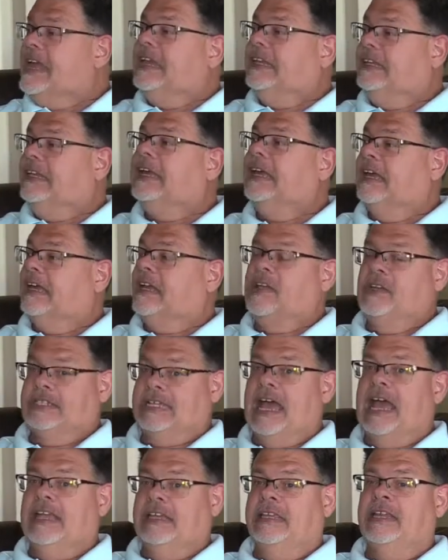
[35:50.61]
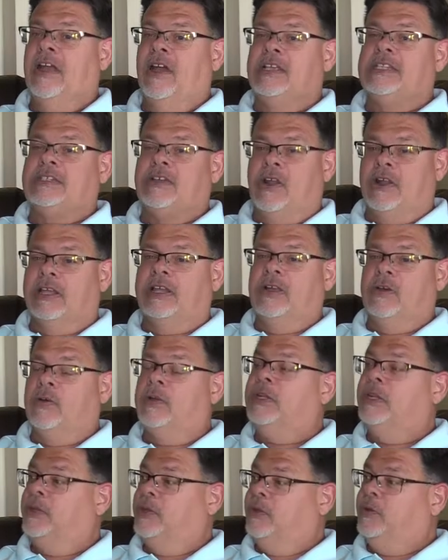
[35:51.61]
Yeah, because I, you know, I started going
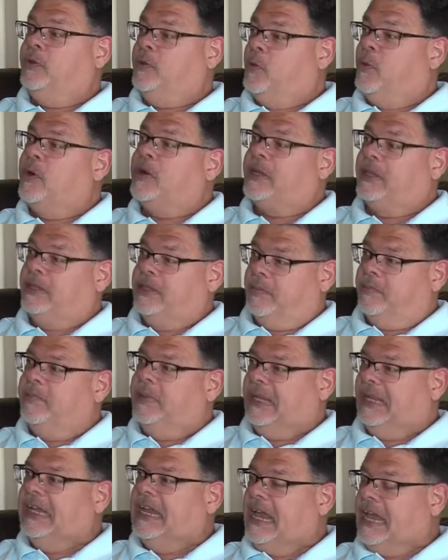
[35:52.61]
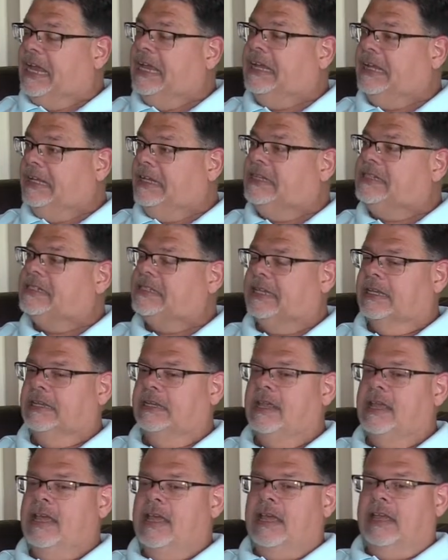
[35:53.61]
to New York in the mid '80s, and
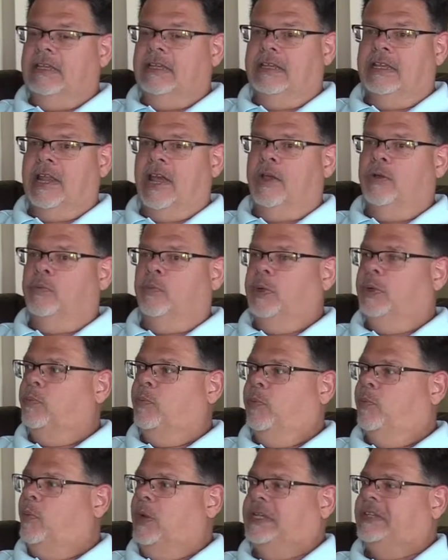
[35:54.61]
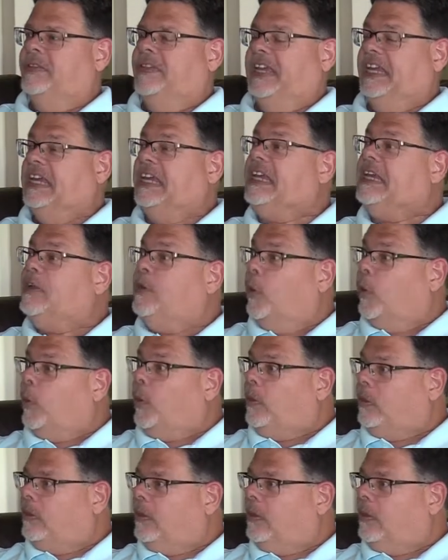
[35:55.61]
you know, we went to the Eagle.